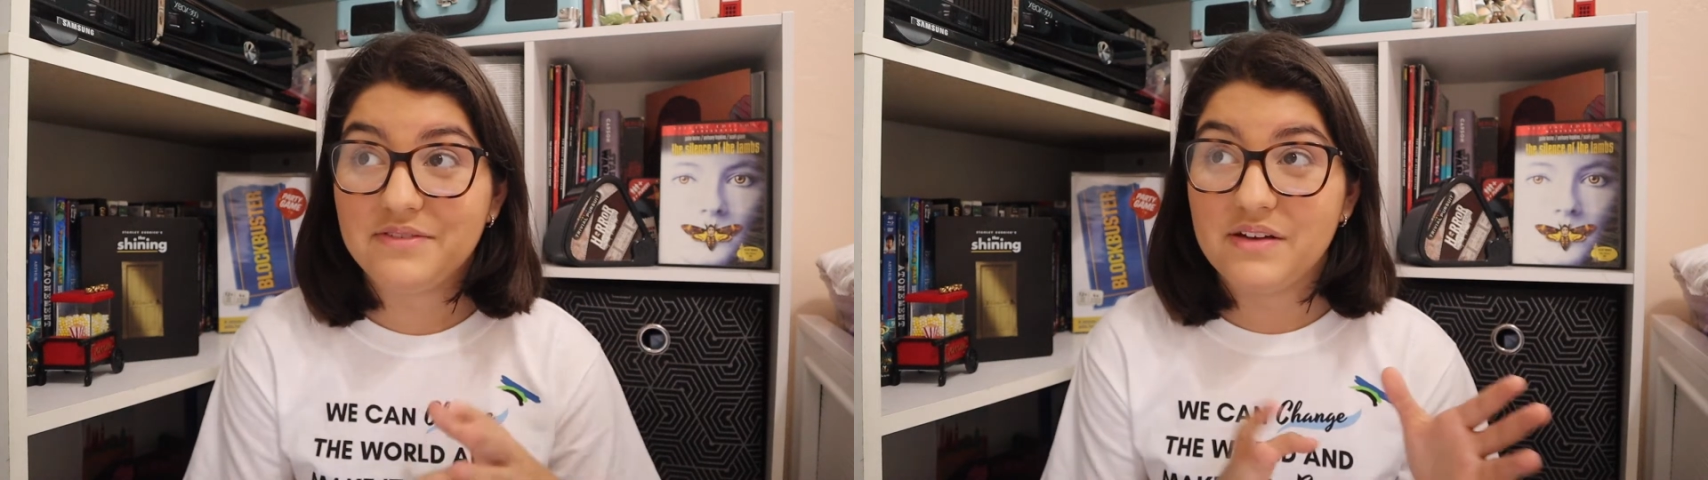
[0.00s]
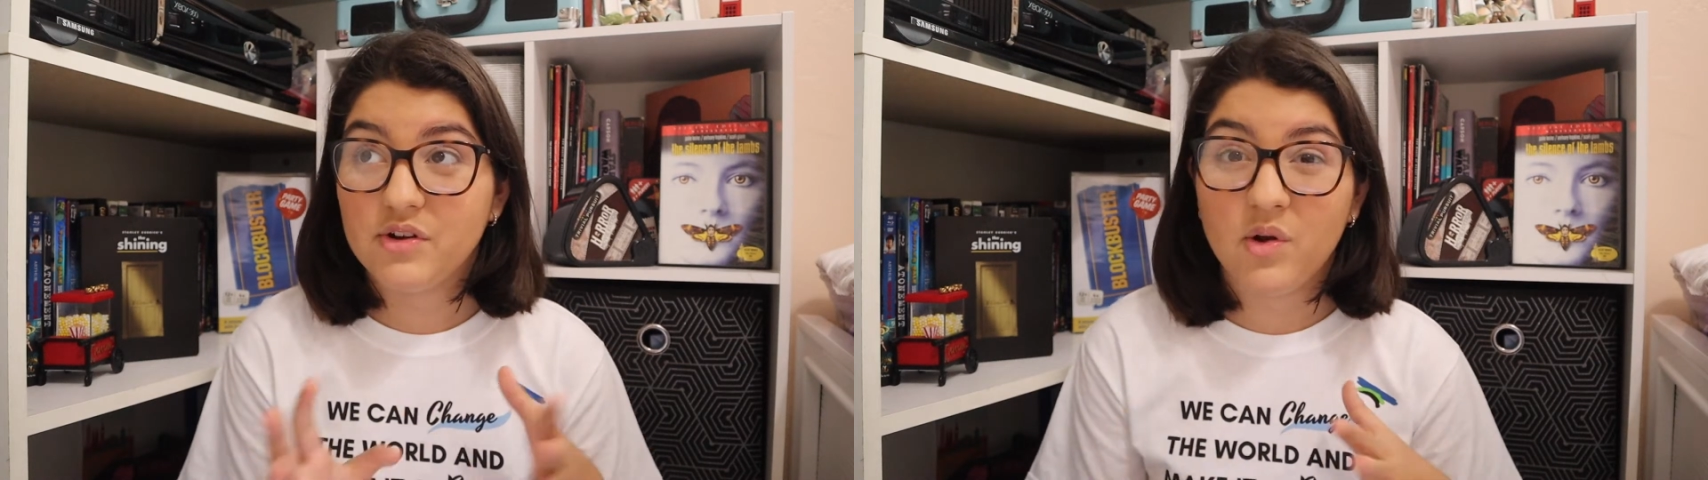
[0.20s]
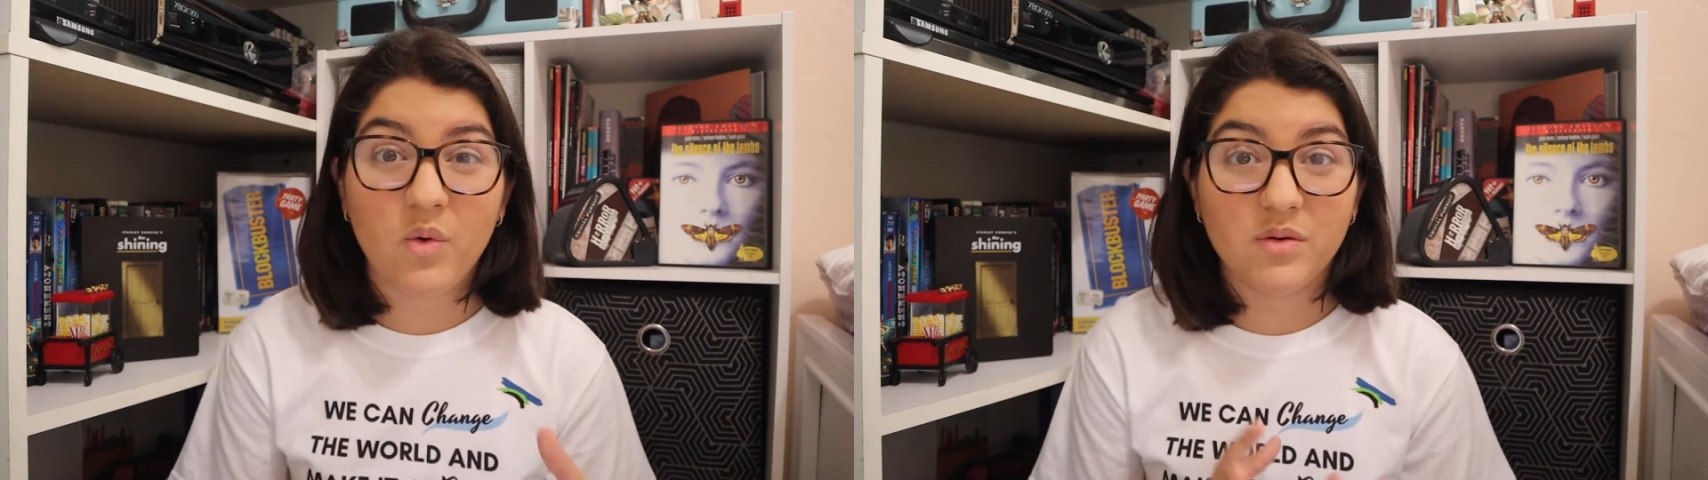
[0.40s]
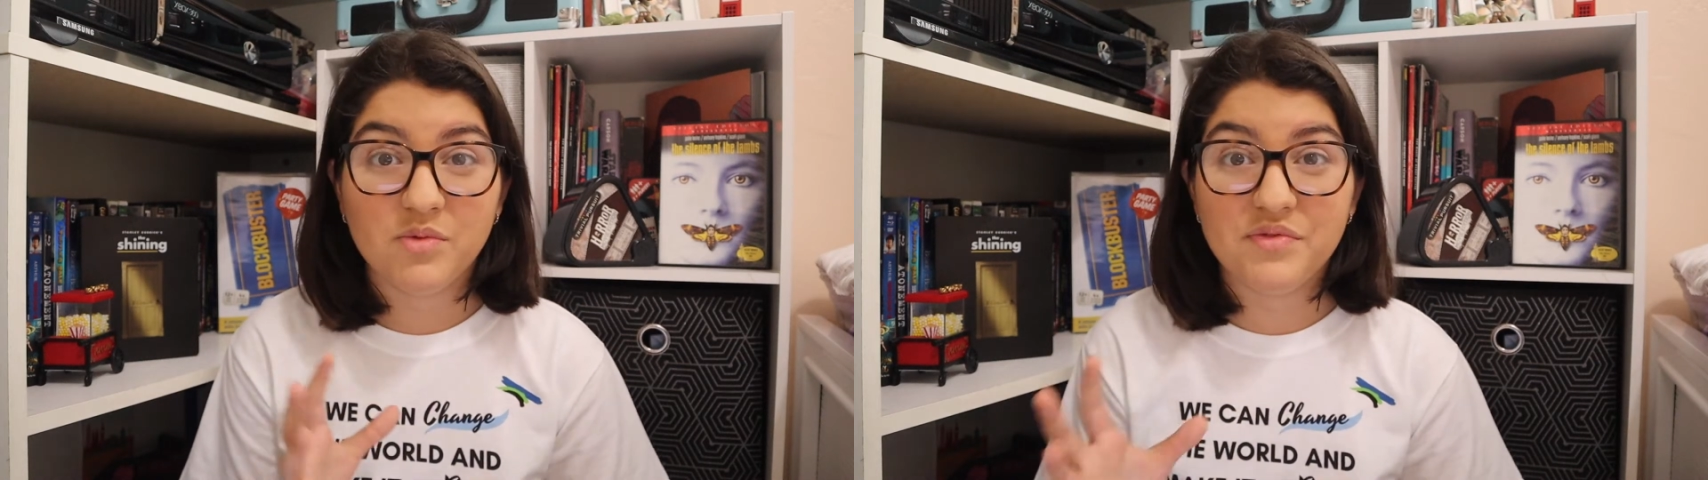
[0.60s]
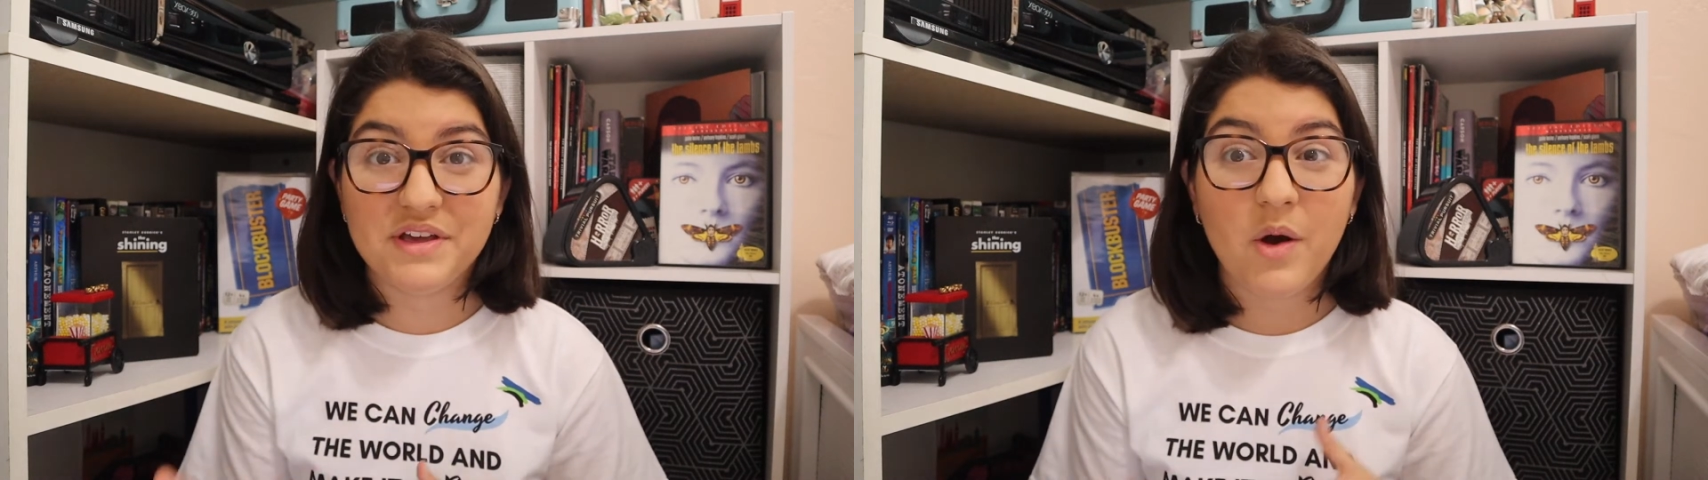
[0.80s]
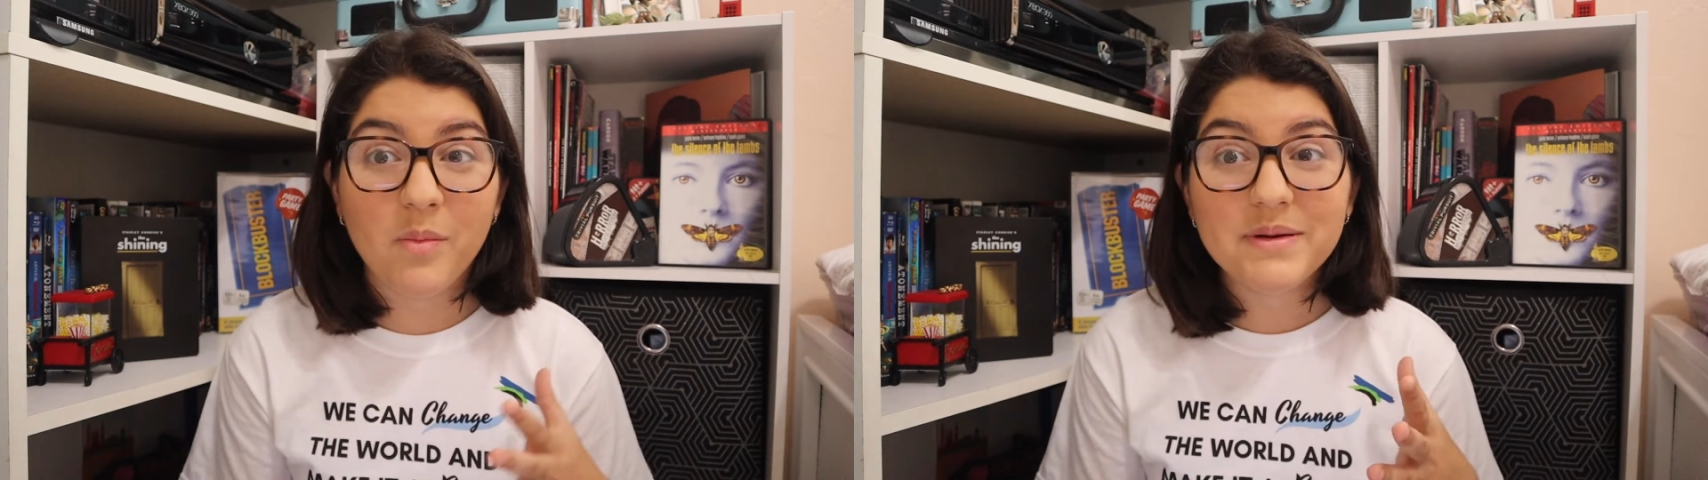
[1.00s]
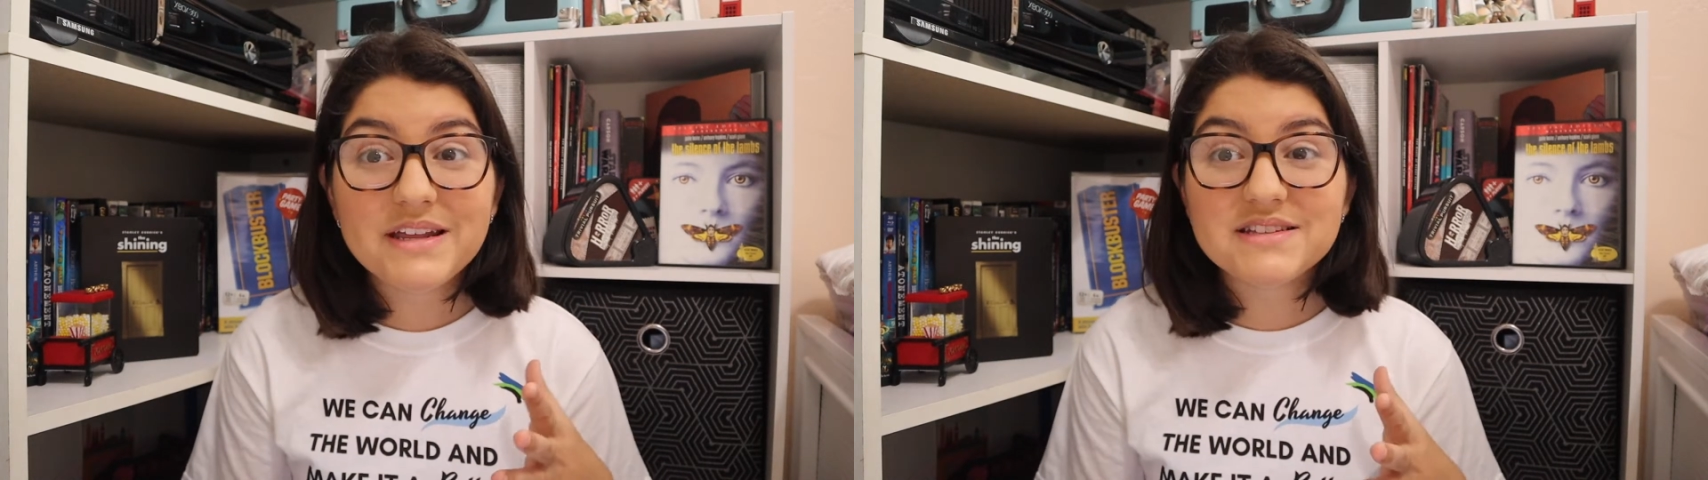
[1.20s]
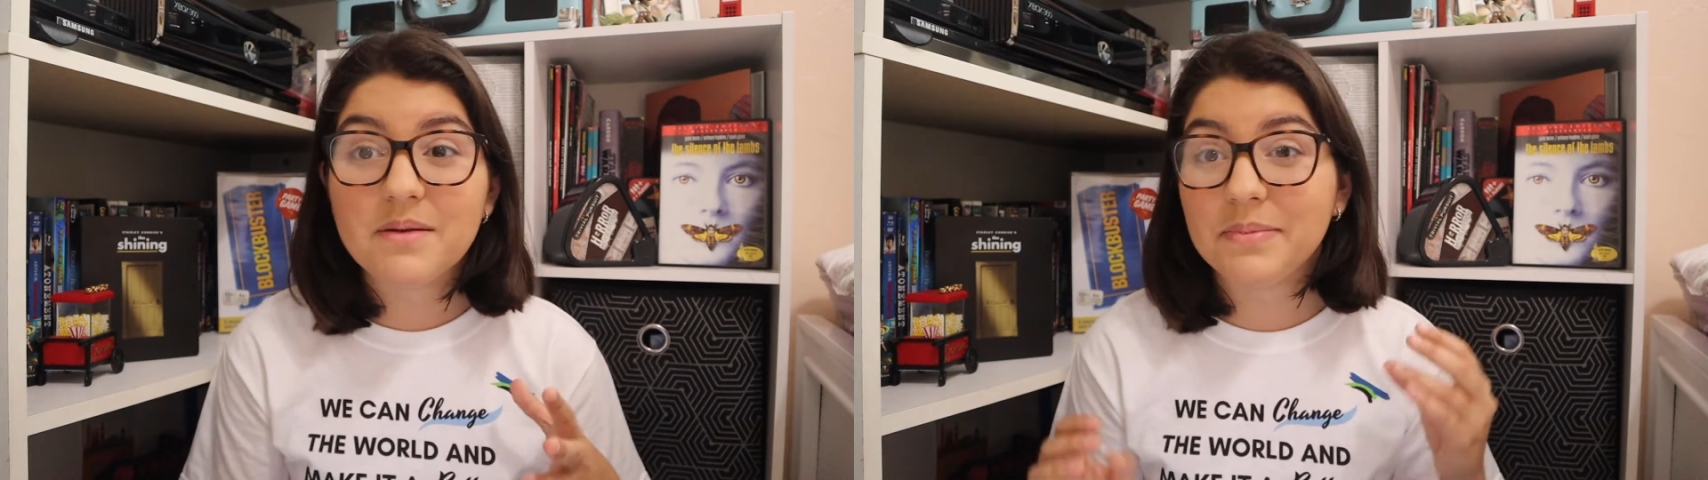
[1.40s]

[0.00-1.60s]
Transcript: favorite horror movie openings